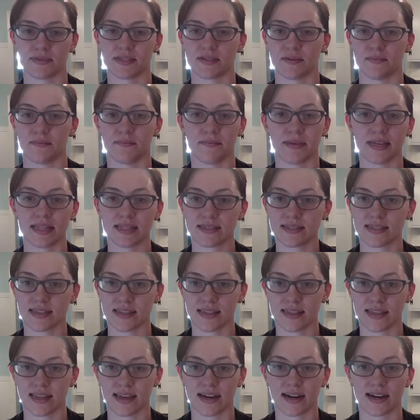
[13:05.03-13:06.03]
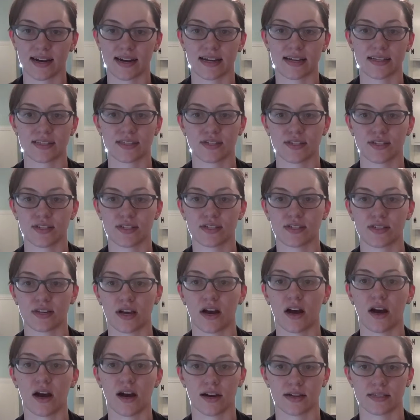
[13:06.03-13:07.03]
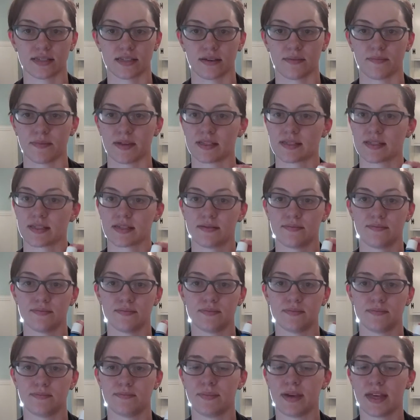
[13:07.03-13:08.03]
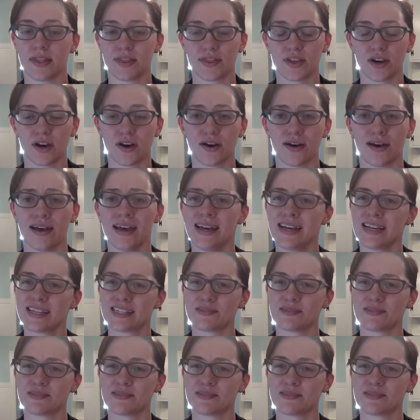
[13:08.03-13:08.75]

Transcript: some mints in there. It's just awesome. It's menthol.